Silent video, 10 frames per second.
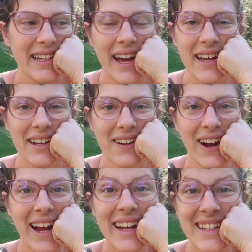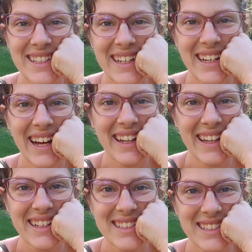yeah, crazy, and
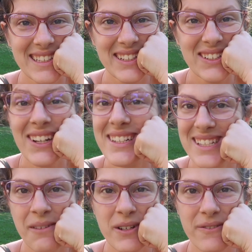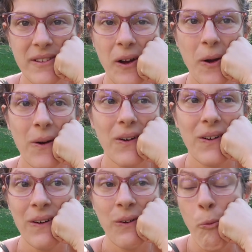things don't seem to flow
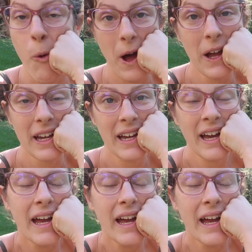or work.